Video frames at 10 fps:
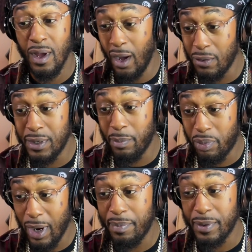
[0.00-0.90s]
on their
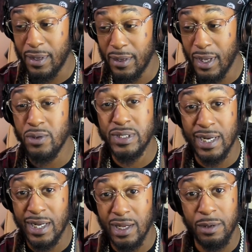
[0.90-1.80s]
property and you
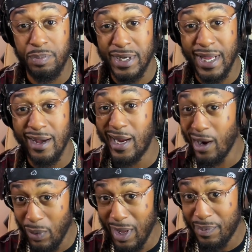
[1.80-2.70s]
telling them to put down
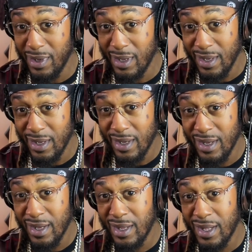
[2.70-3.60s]
their weapon,
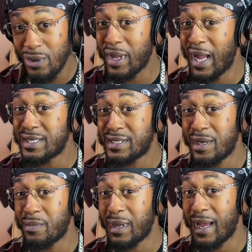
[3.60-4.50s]
you got
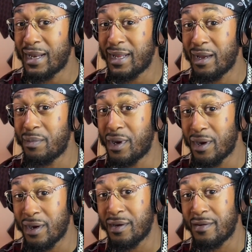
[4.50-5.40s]
some goddamn
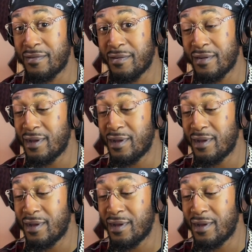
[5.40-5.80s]
nerve.